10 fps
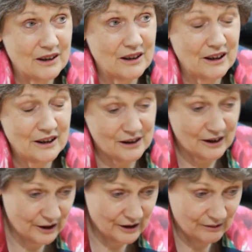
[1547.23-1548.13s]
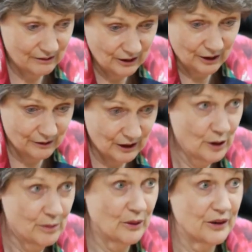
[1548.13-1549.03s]
and I had a lot of lot of
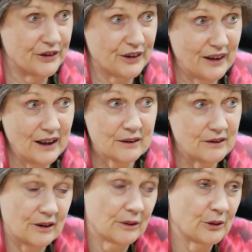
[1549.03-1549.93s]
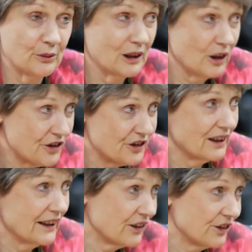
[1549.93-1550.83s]
low points in that, you know, as we lost
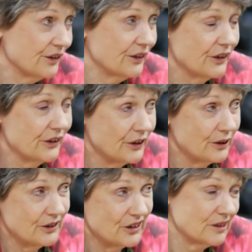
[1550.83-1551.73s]
elections and so on.